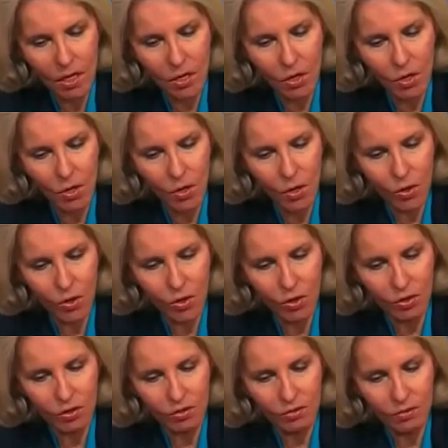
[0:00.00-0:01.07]
you,
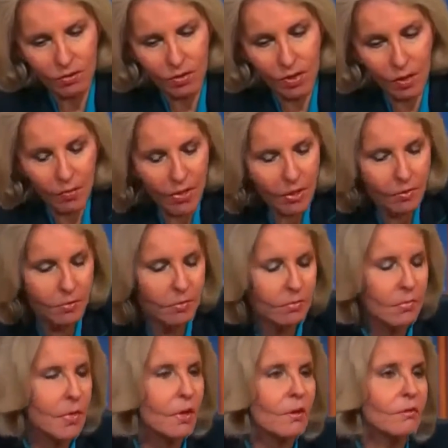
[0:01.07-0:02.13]
some of
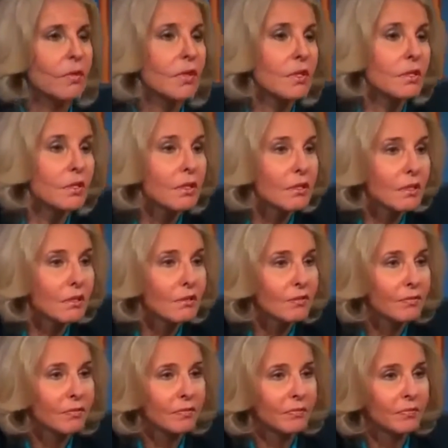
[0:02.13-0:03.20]
them are religious.
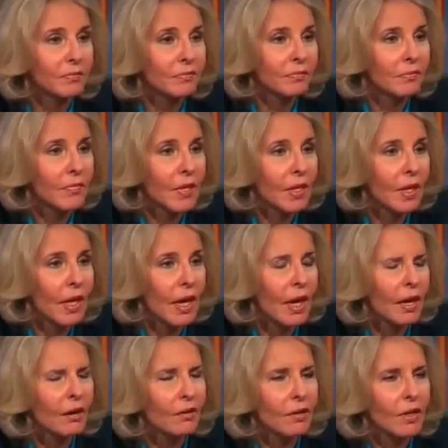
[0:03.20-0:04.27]

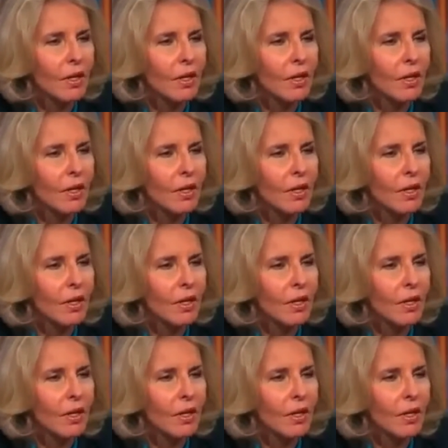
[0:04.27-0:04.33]
How?